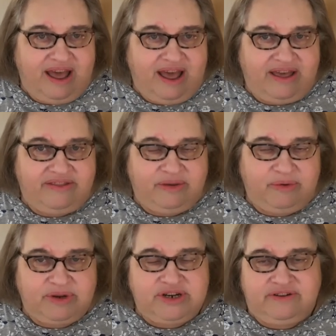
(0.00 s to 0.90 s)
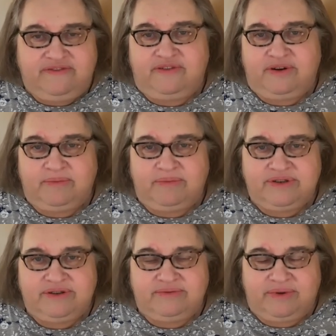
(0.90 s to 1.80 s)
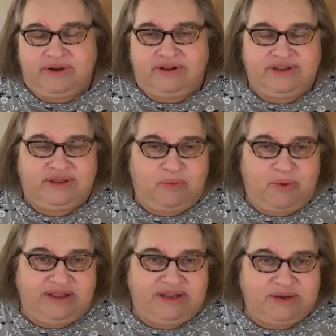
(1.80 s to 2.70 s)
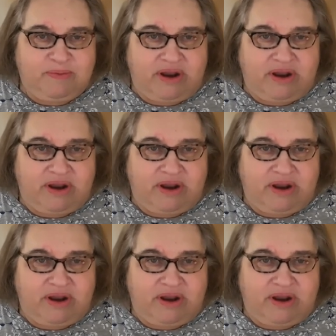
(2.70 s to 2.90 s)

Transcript: And the original form was we called it the Wellness